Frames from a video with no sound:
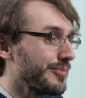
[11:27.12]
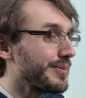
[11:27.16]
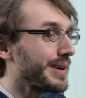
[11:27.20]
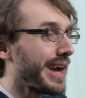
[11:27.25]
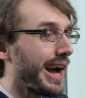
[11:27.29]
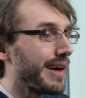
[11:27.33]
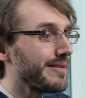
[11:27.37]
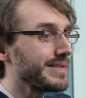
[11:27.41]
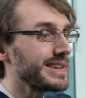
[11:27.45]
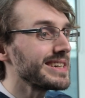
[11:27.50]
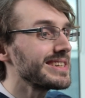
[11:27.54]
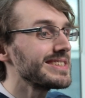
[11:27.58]
We
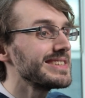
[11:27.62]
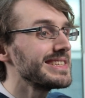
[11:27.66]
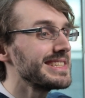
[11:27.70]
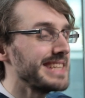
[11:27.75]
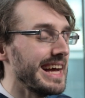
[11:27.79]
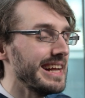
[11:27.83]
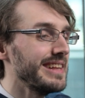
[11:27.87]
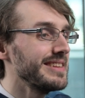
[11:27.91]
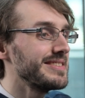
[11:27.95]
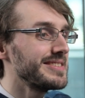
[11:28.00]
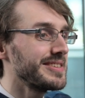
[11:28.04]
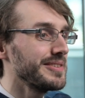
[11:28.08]
have an
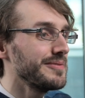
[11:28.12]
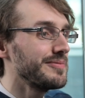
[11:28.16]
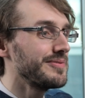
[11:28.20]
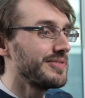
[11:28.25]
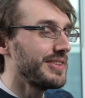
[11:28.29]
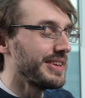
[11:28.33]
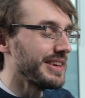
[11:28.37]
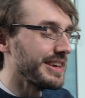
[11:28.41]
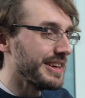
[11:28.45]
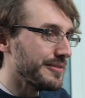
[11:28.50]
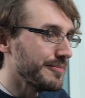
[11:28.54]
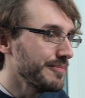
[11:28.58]
extensive
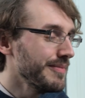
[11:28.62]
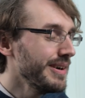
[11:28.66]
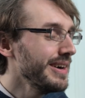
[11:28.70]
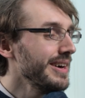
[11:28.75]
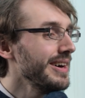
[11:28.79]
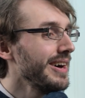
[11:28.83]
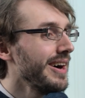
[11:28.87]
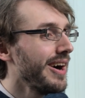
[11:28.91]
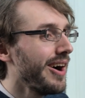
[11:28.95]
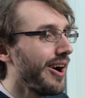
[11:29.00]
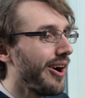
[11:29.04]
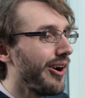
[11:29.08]
team
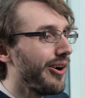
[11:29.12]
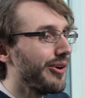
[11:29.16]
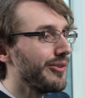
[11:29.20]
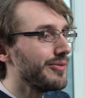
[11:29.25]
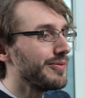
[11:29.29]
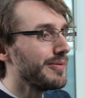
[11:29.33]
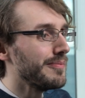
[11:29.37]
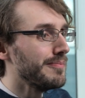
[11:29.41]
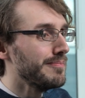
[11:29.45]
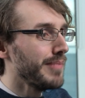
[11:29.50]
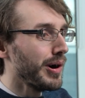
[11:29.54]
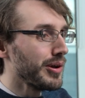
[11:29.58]

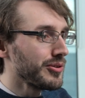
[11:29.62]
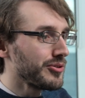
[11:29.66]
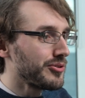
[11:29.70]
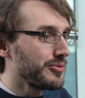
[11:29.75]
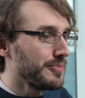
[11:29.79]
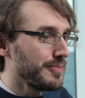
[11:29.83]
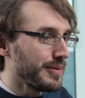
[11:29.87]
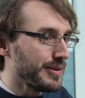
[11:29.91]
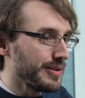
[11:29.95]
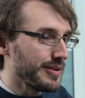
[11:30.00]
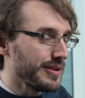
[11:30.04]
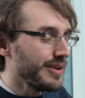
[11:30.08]
of
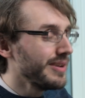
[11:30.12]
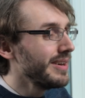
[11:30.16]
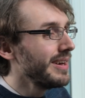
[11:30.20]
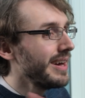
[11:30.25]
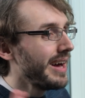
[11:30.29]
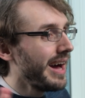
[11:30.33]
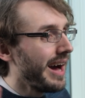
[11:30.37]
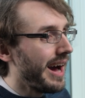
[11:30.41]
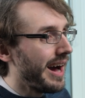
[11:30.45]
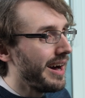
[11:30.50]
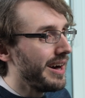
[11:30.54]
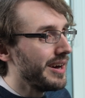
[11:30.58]
multiple
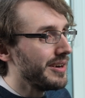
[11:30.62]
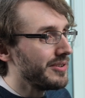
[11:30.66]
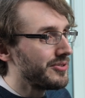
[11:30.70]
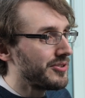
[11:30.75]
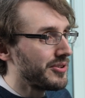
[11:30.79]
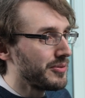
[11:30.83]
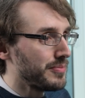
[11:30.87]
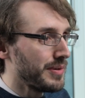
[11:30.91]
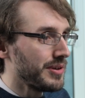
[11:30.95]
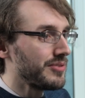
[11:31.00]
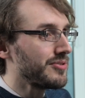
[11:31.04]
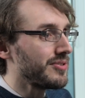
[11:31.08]

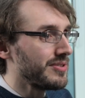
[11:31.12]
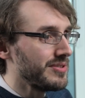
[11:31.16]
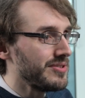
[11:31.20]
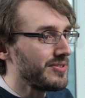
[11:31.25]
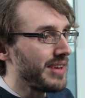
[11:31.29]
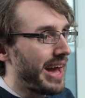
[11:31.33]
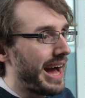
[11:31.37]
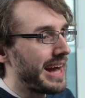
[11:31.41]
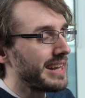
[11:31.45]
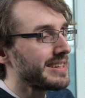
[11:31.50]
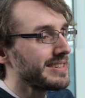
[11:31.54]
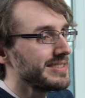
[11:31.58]
tuitions
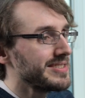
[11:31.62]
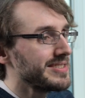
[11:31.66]
and